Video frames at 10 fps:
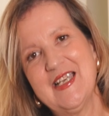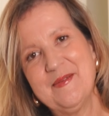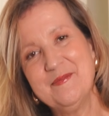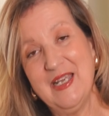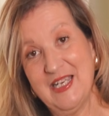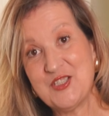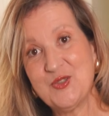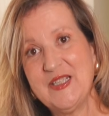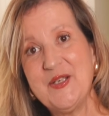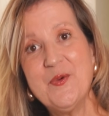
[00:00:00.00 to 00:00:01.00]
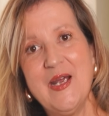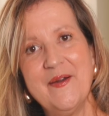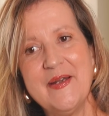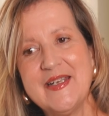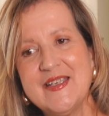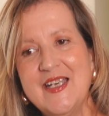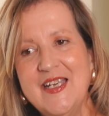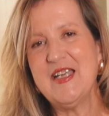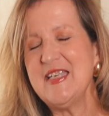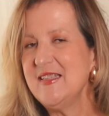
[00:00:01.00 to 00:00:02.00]
I'm actually wearing
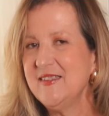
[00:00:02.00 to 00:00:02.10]
in